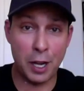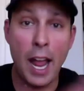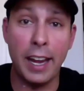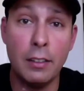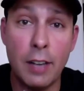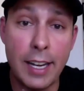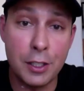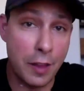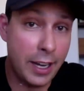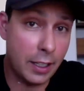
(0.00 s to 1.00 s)
right? So they
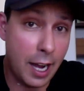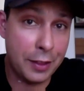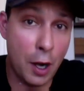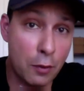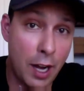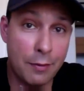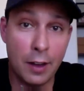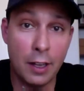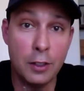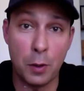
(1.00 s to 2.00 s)
could cut the overnight
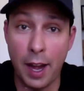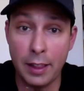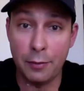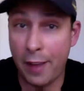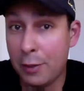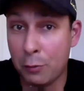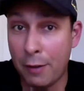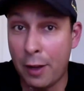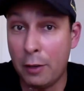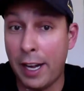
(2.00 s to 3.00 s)
funds rate, the Fed
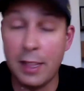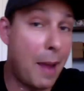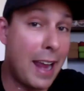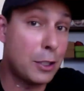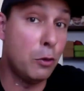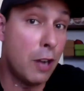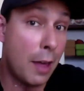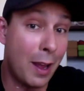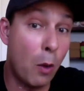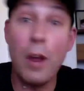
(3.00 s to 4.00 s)
fund rate, and the banks do
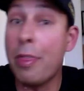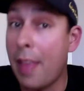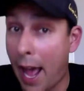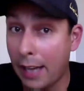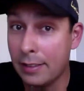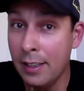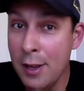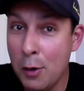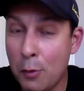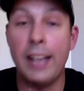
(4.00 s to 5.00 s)
nothing with that,
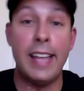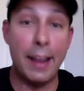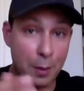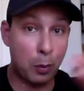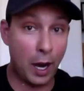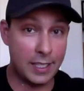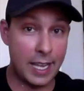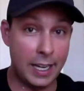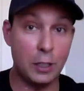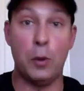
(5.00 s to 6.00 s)
right? They have to price that
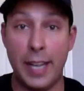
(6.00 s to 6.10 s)
into it. Now,